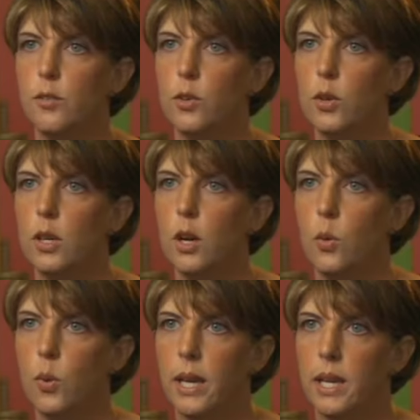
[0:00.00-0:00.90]
for a
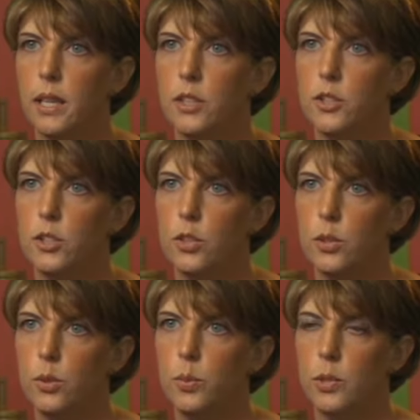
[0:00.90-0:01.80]
way
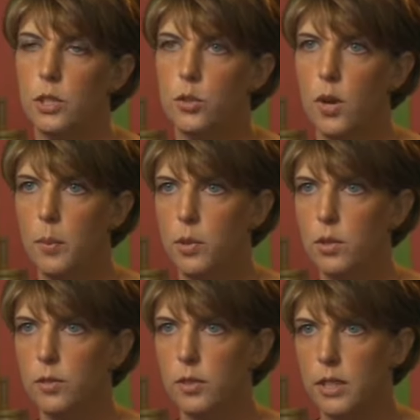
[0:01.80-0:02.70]
to put a
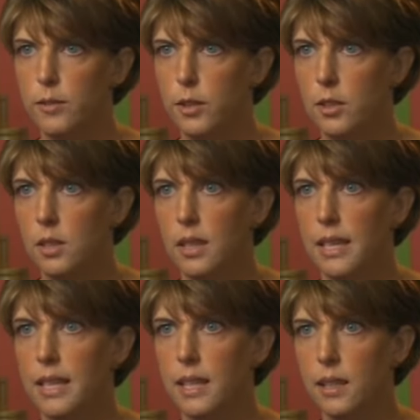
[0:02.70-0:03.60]
tropical flavor
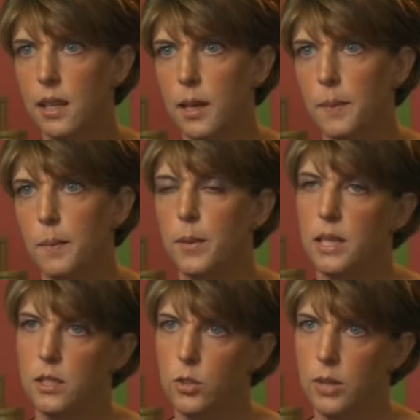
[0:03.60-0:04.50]
like key lime, but
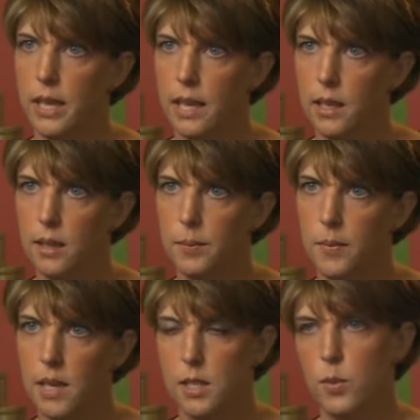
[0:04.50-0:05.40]
into a cake
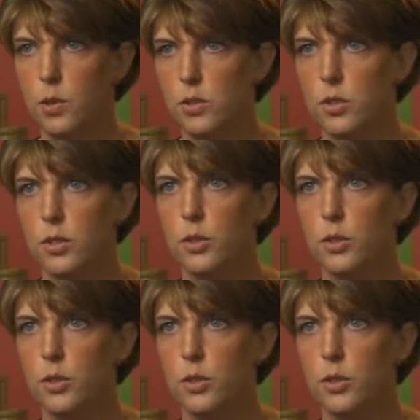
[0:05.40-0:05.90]
as opposed to a